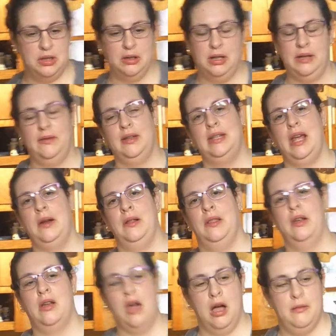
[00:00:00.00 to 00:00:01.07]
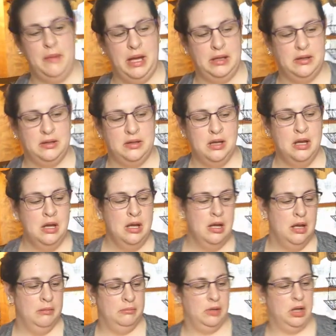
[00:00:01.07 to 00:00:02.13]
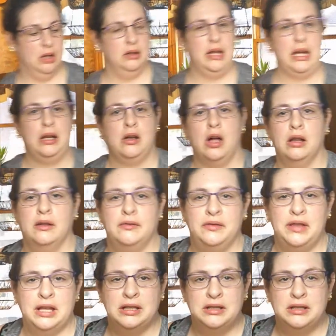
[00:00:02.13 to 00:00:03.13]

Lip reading: leave it down in the comments. I'm going to link all of this